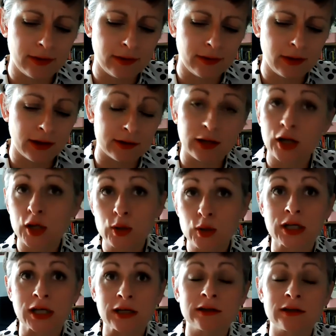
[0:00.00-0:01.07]
a
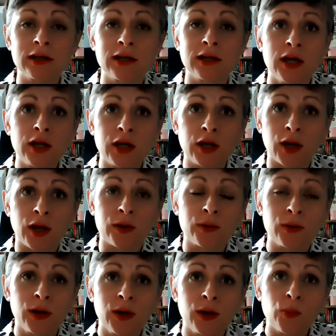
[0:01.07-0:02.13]
delusion, you know.
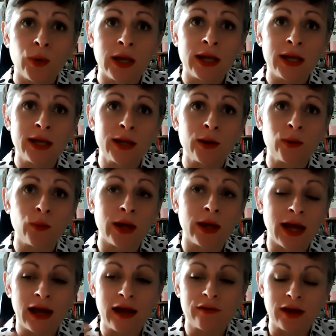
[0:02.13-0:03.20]
We
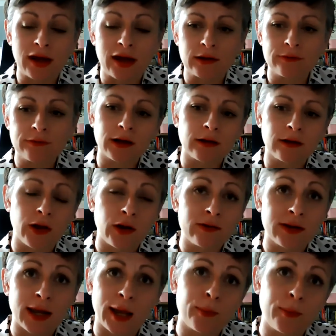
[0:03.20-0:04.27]
have our phones
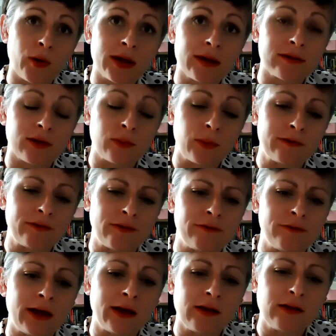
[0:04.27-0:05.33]
in our pockets and we
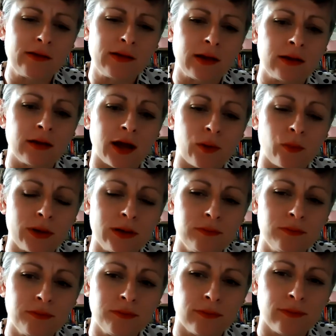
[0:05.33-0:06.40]
feel like we're
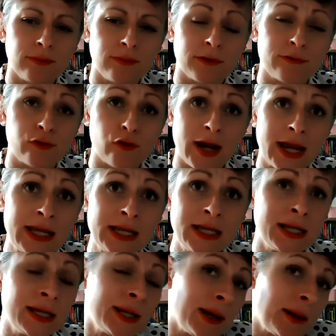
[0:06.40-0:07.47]
free,
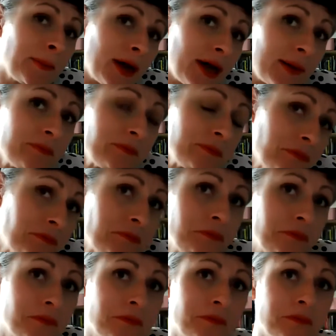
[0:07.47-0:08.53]
but
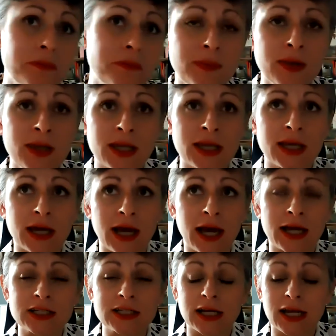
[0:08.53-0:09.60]

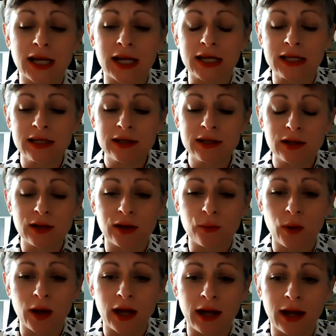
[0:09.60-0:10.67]
actually, you know,
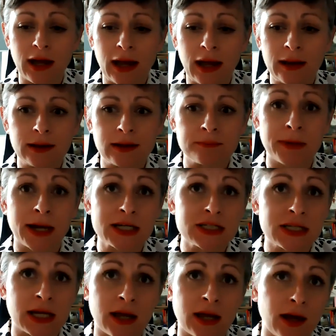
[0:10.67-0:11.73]
we're enmeshed
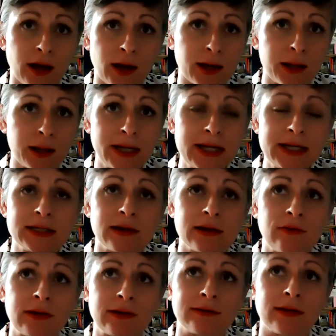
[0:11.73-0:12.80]
in a completely
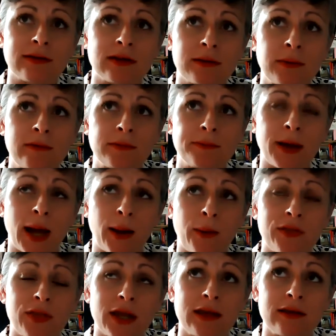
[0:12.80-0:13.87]
different system of power
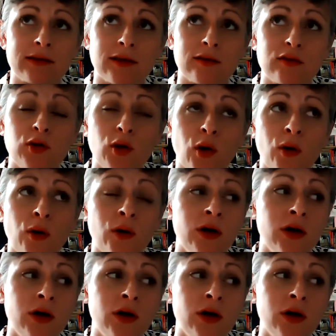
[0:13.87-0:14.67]
that is not